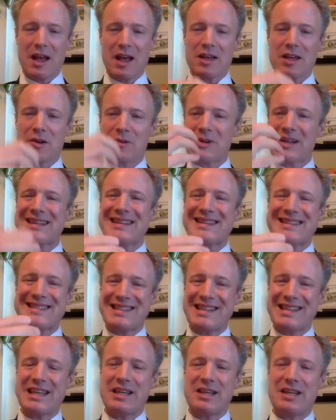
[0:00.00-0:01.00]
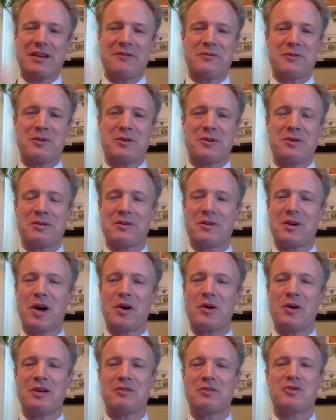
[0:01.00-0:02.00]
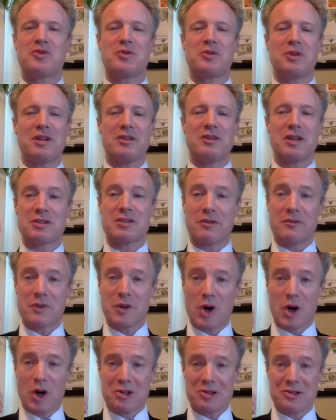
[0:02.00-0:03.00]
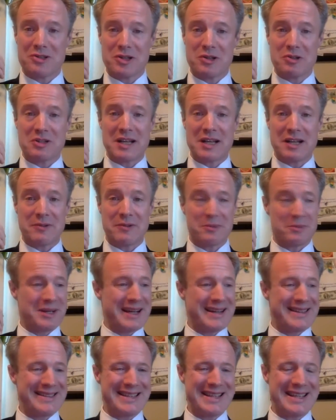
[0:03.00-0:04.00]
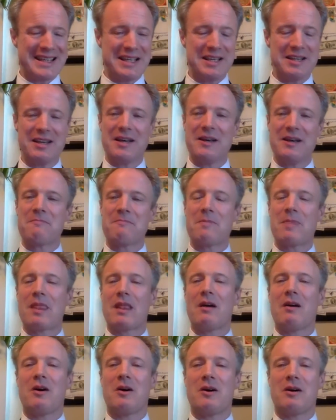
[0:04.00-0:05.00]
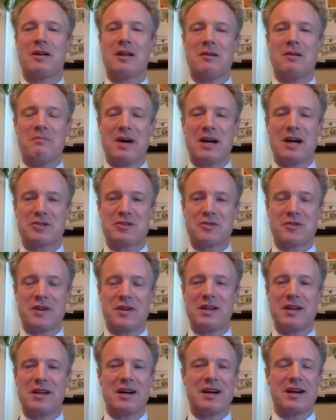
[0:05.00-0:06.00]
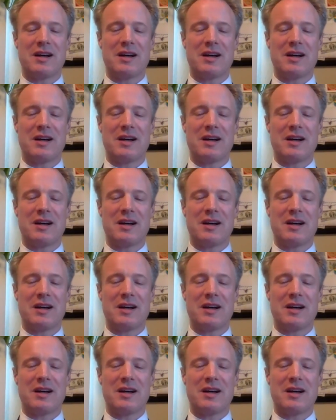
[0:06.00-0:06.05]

You already see if you're going to the Nuggets of Gold newsletter from KT or the Mastery